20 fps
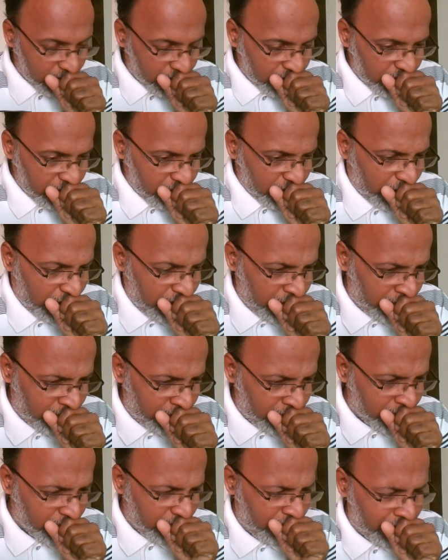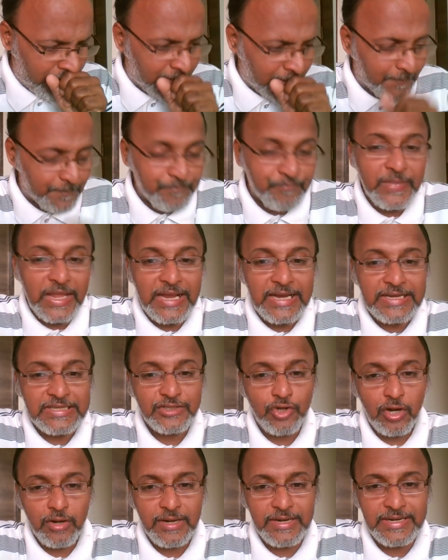It's
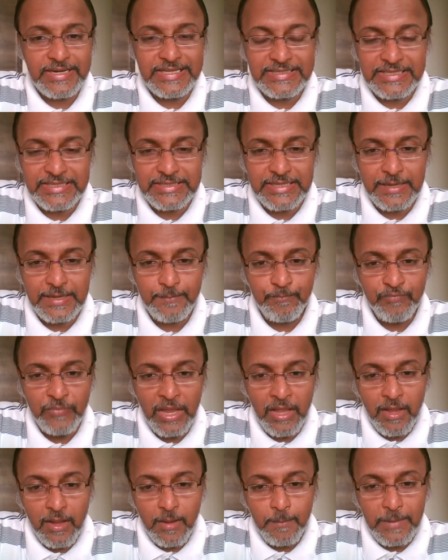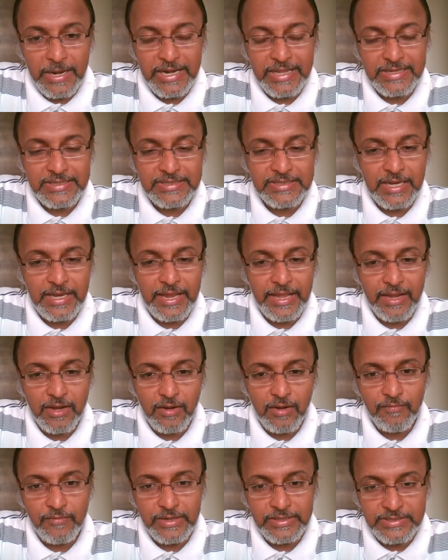not a decision, but it's a lack
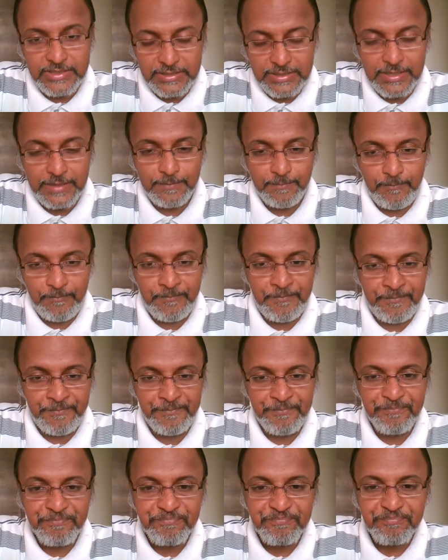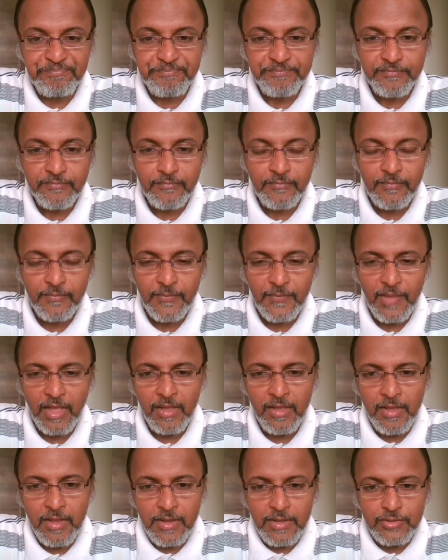of decision.
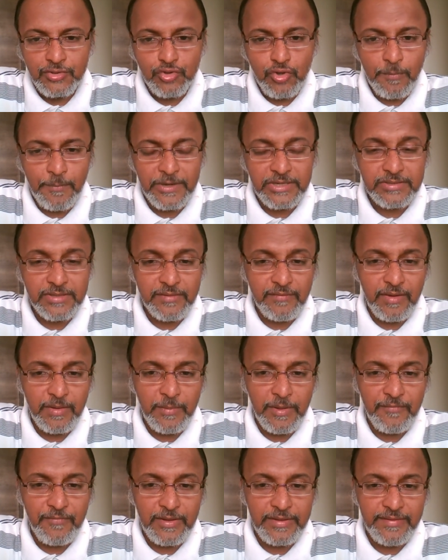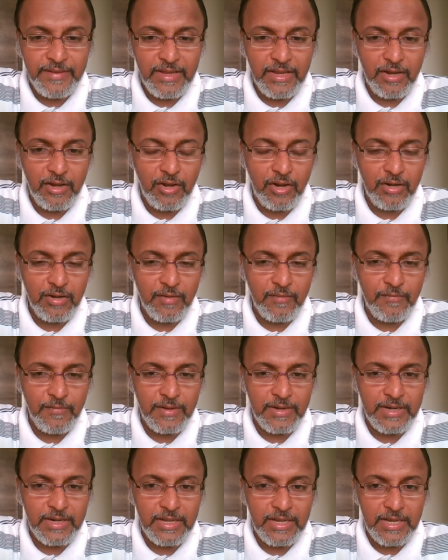So person will be facing a lot of
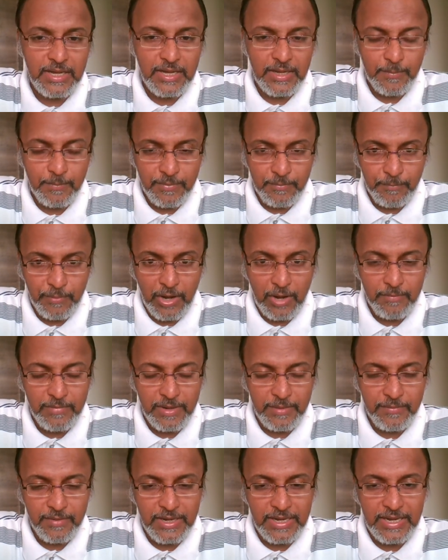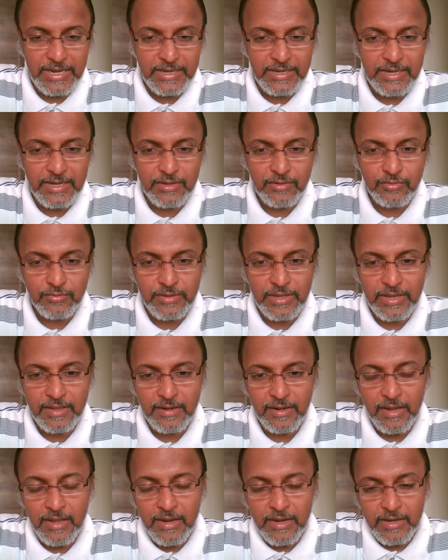uh, problem related to
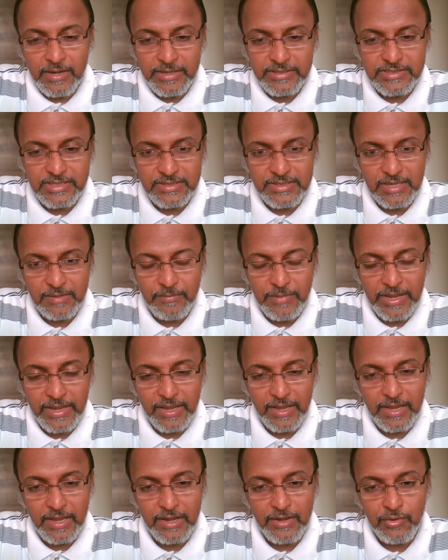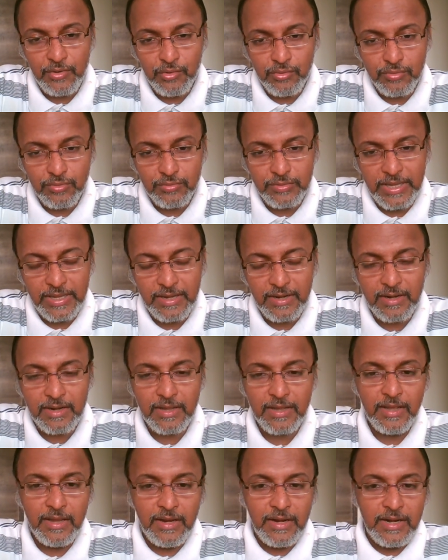their decision making, and due to their
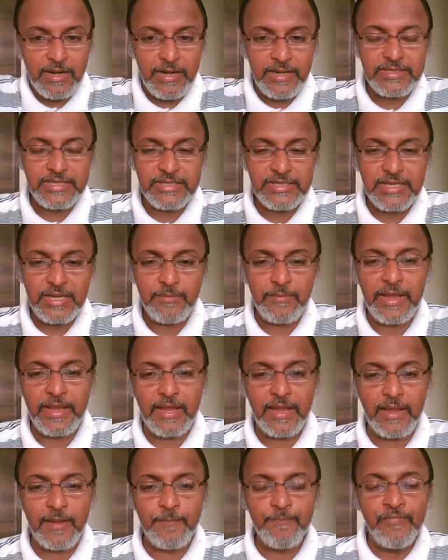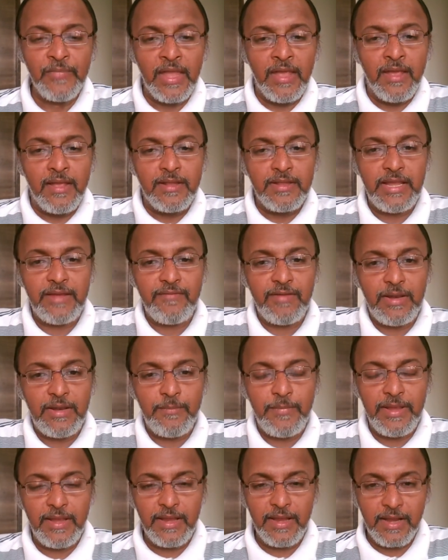uh, decision making they
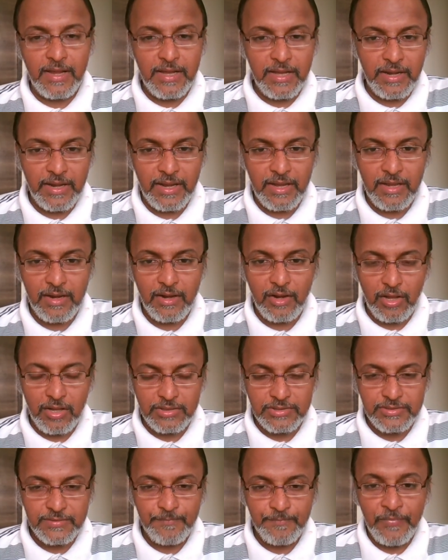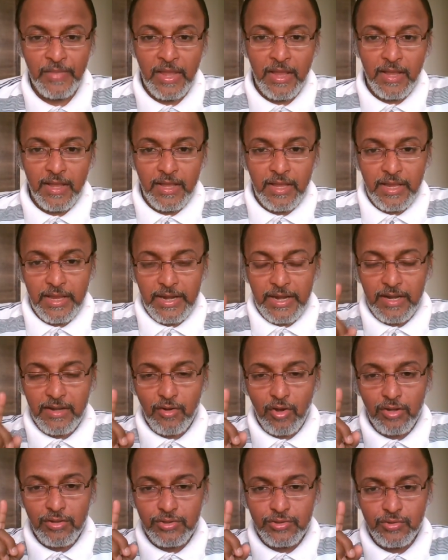will be incurring a loss. It
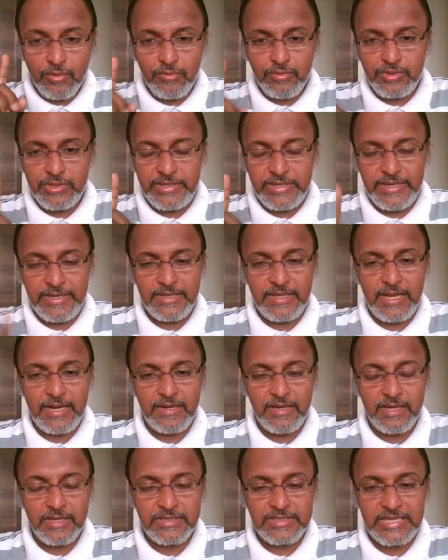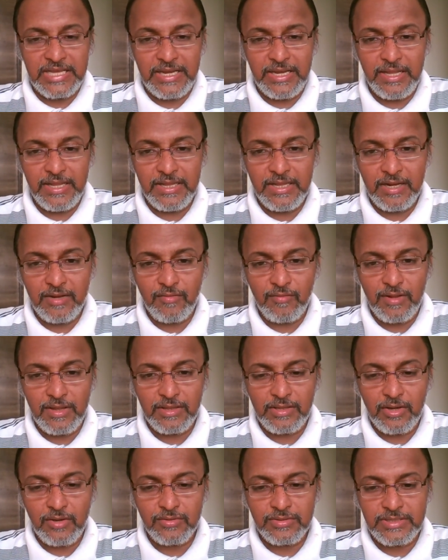also see that the Sun in the
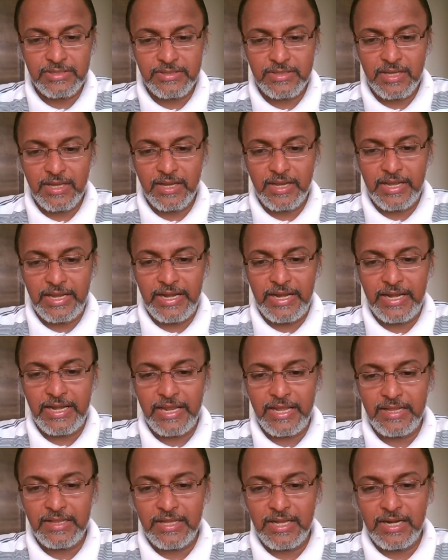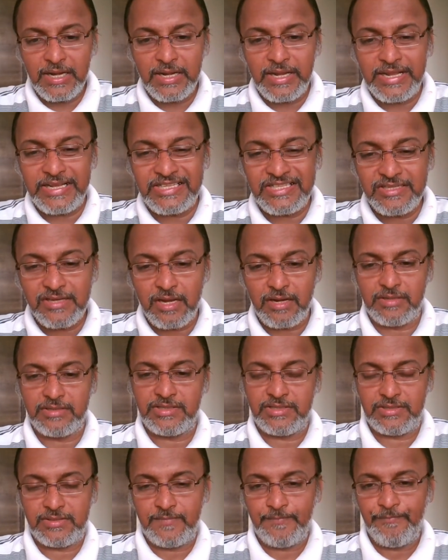twelfth house is uh, creating the
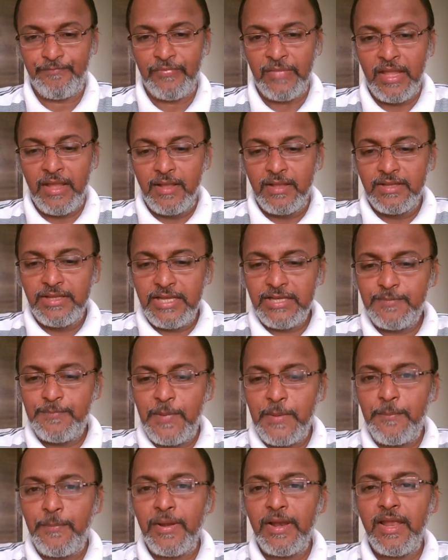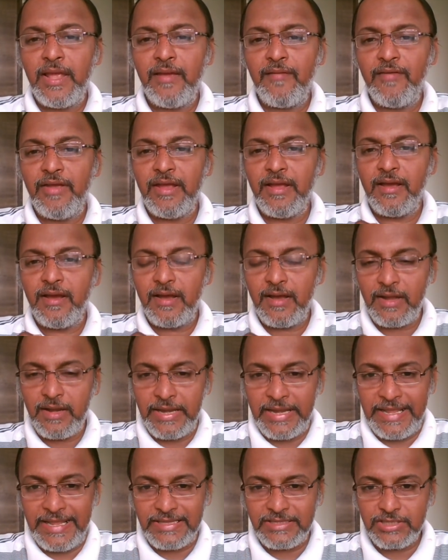distrust. These people having a
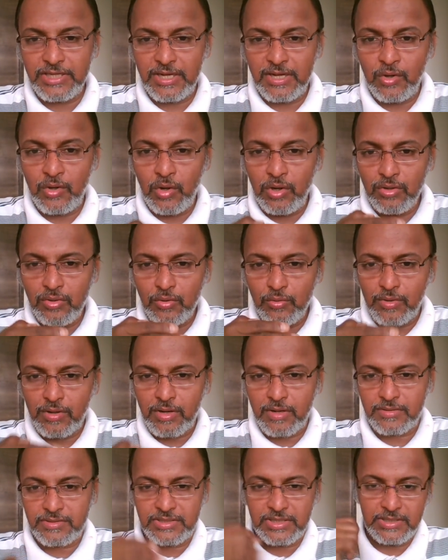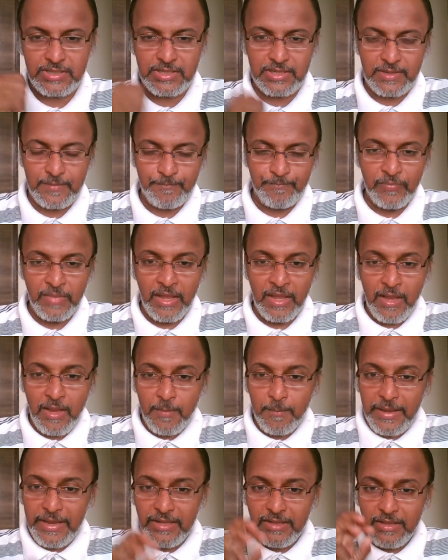nature not to trust other.
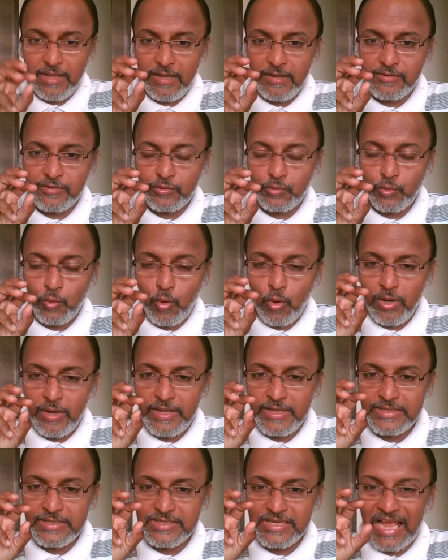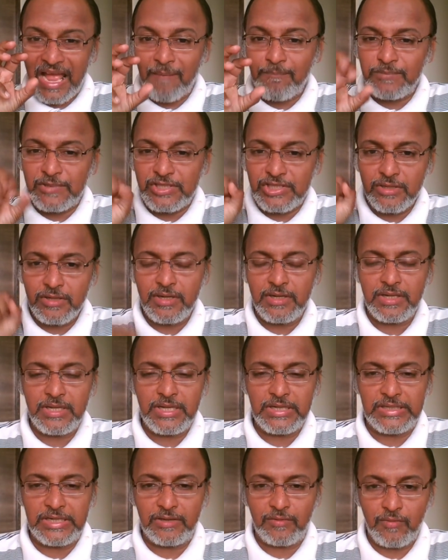Being that soul is captured
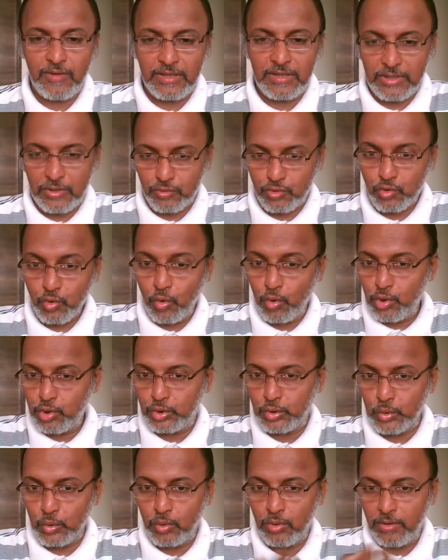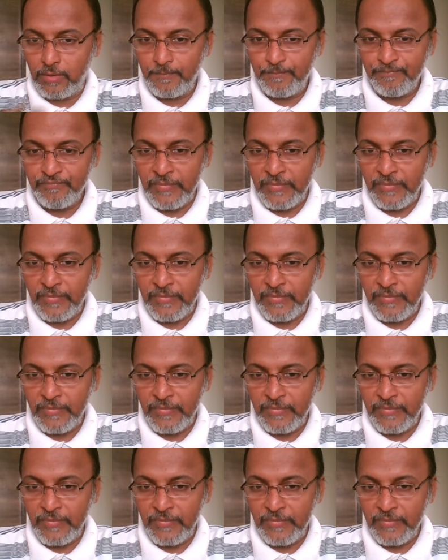under the twelfth house, soul, soul.